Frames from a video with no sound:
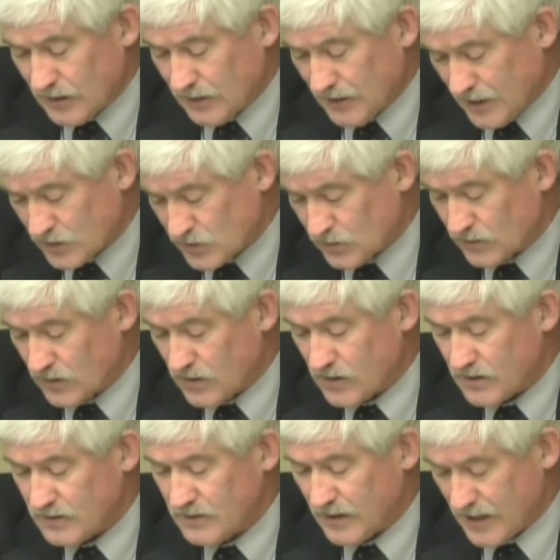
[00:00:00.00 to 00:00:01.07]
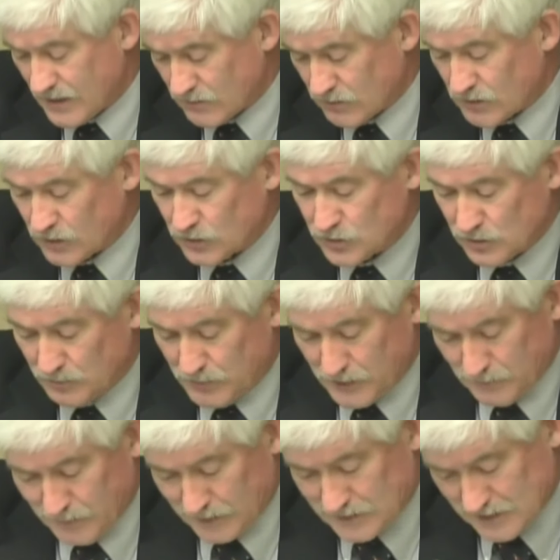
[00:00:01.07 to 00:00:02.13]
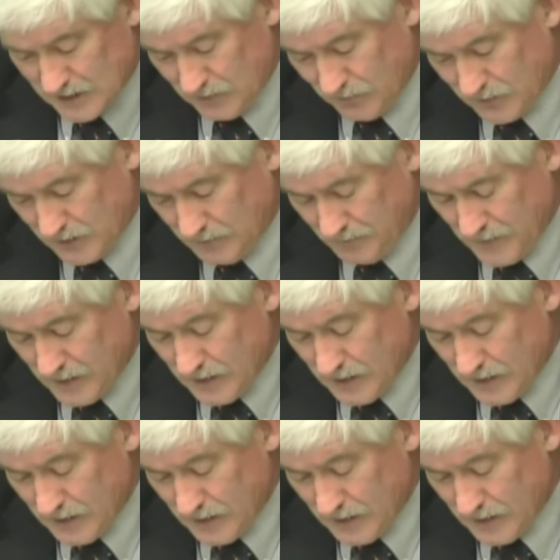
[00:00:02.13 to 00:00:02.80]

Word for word: National Guard, agriculture, and public safety.